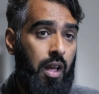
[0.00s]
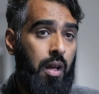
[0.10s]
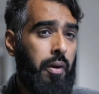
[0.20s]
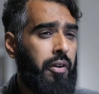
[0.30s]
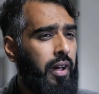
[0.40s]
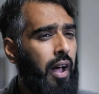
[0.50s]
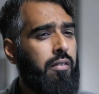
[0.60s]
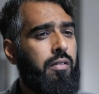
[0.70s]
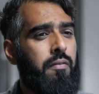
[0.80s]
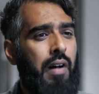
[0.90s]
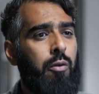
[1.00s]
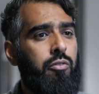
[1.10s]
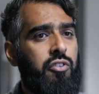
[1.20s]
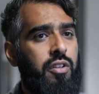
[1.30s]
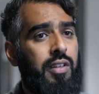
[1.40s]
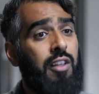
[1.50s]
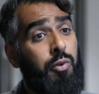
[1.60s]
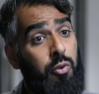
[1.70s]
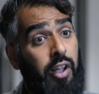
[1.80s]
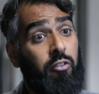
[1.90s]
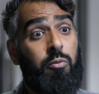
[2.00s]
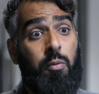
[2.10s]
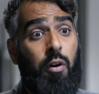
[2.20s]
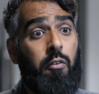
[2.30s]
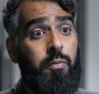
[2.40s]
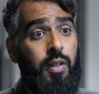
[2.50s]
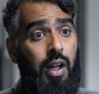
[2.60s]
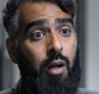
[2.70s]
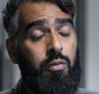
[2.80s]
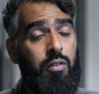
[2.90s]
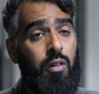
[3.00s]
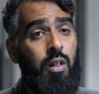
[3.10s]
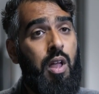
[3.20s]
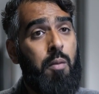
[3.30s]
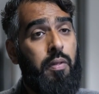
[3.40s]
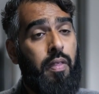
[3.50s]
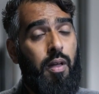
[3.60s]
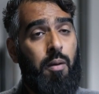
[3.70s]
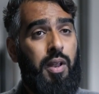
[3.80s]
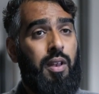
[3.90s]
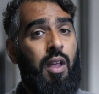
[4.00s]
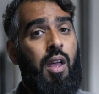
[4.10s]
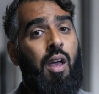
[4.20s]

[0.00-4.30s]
but in regards to the vouchers, yes, we do get some support from the council, but I mean,